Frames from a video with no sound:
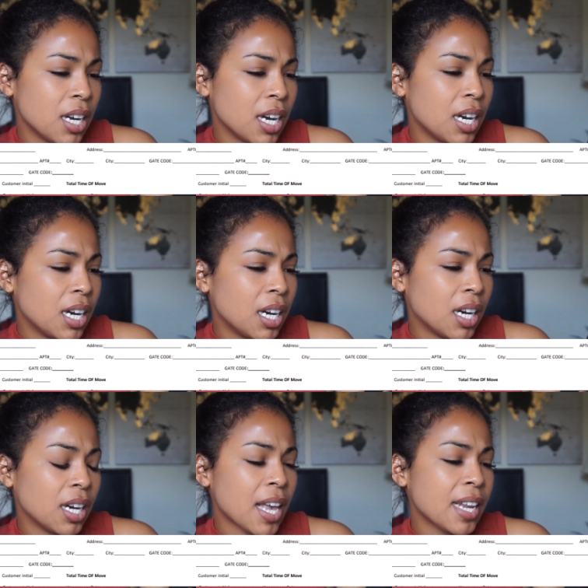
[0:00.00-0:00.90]

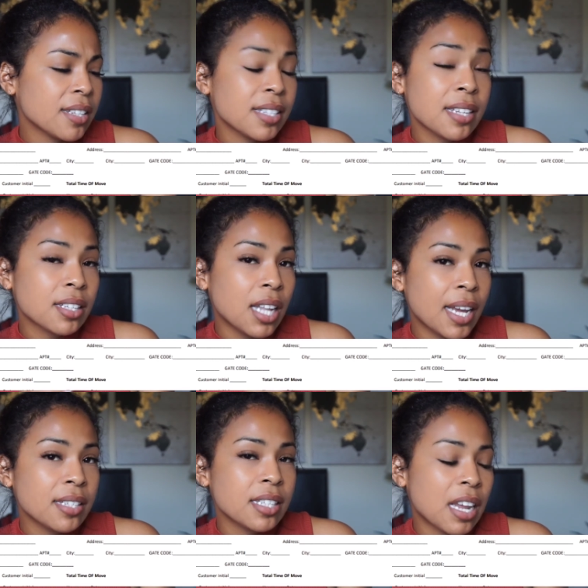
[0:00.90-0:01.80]
uh, and it says
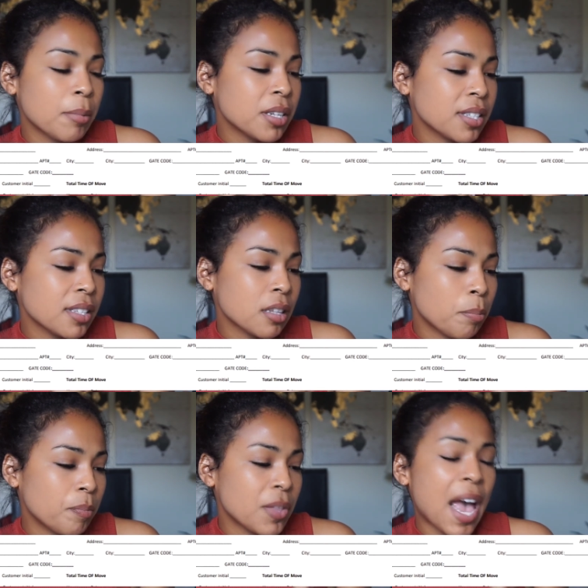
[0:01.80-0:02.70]
client's name and it says
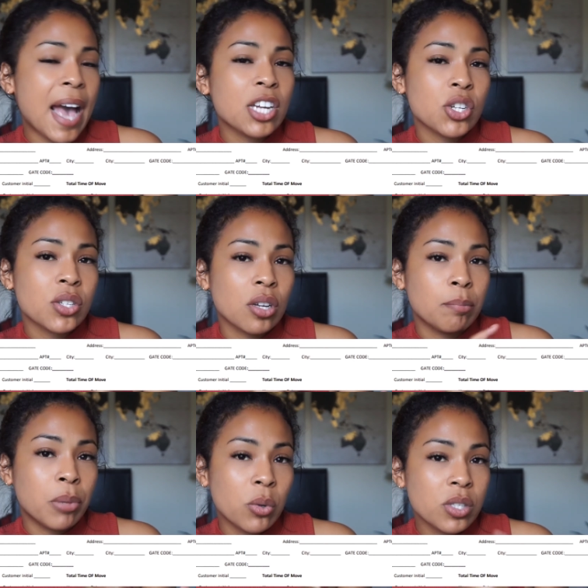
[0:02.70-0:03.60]
the address on
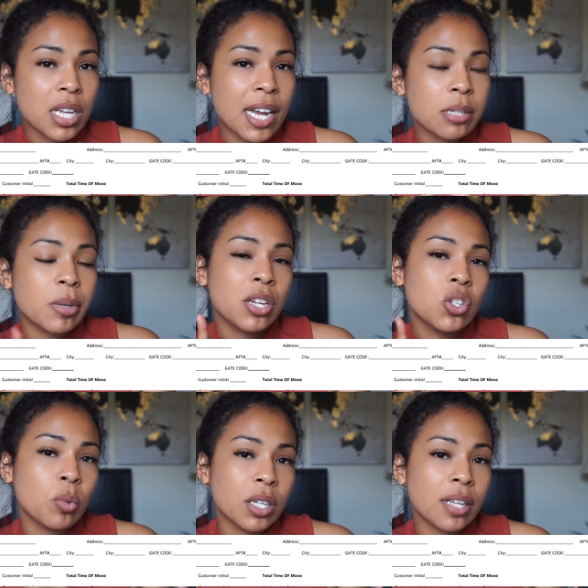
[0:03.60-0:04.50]
both sides because
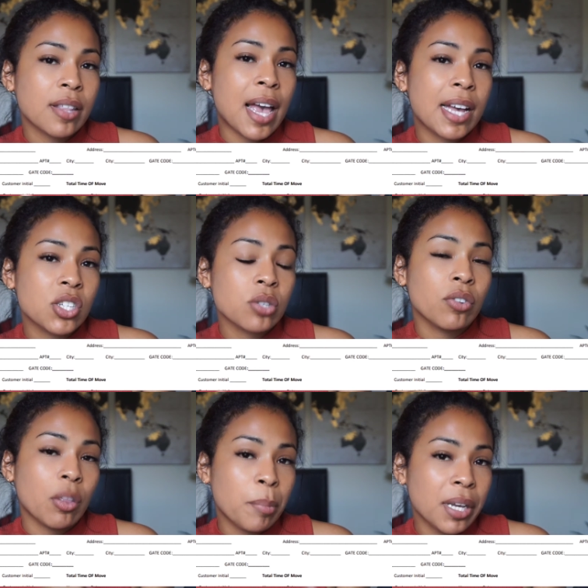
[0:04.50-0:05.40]
you want to get the address
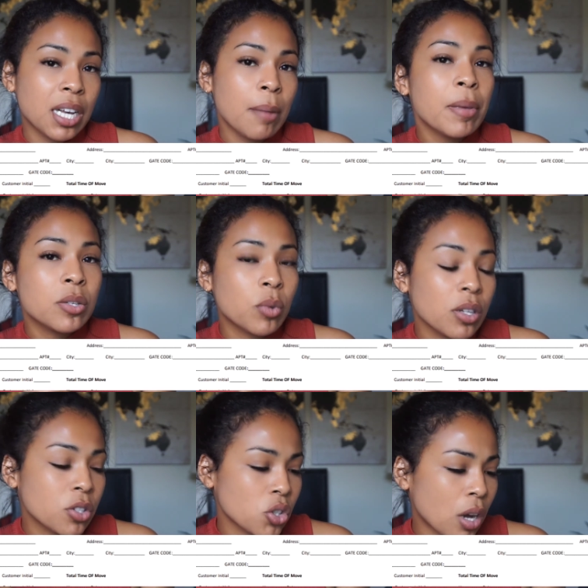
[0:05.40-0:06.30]
for the pickup as well
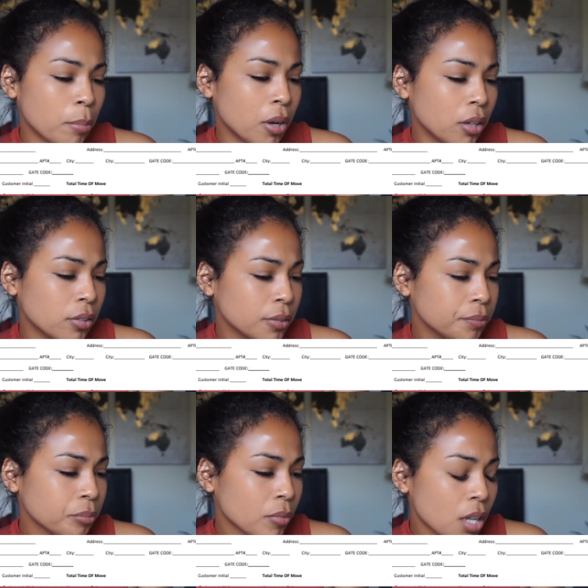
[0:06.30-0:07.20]
as the drop off.
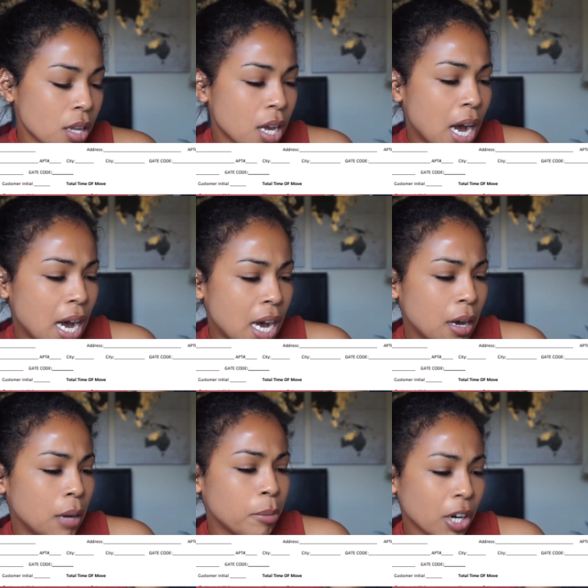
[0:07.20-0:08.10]
Uh,
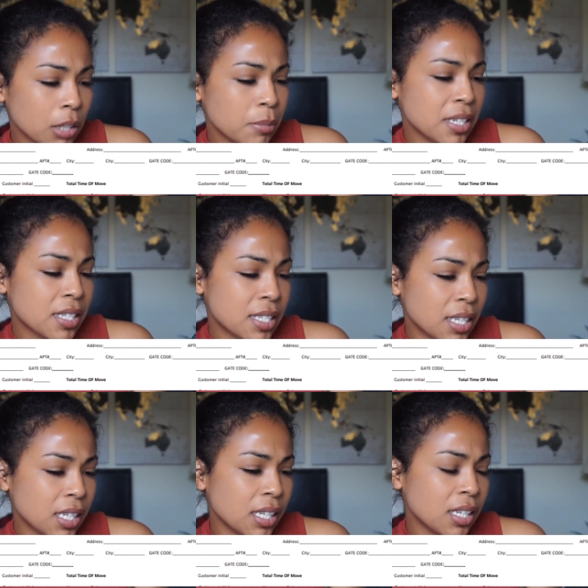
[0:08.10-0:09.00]
apartment,
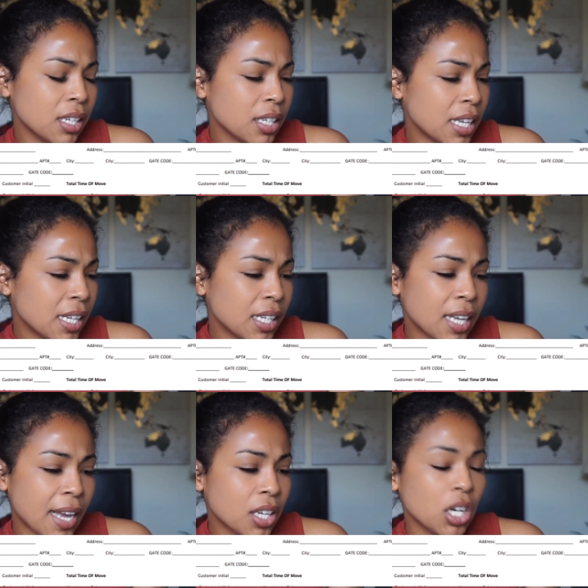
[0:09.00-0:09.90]
city, any
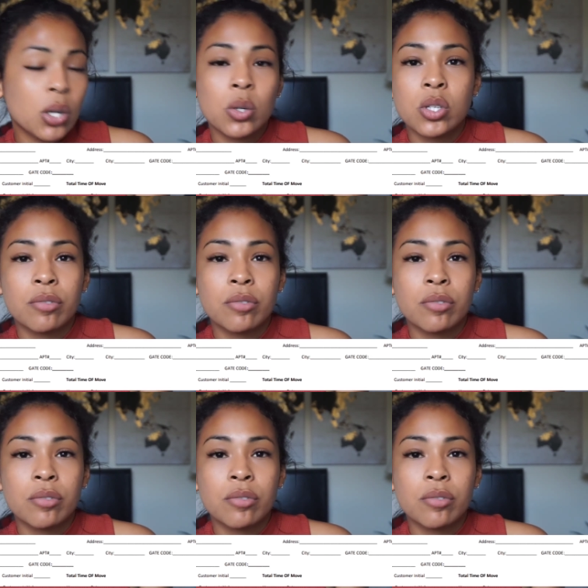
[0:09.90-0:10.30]
gate codes